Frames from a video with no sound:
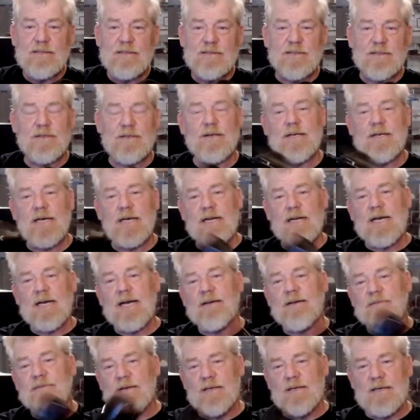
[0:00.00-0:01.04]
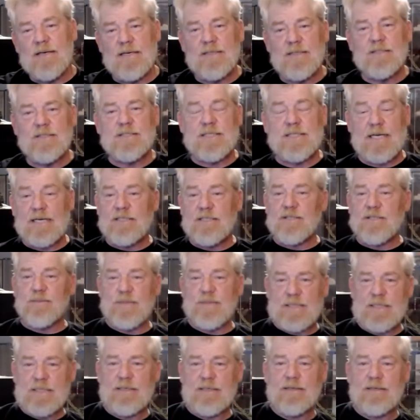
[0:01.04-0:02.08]
So you kind of have to understand your
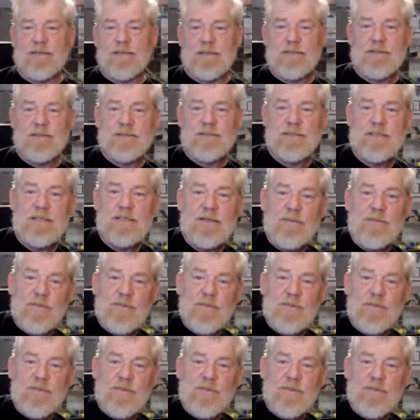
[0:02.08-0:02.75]
materials.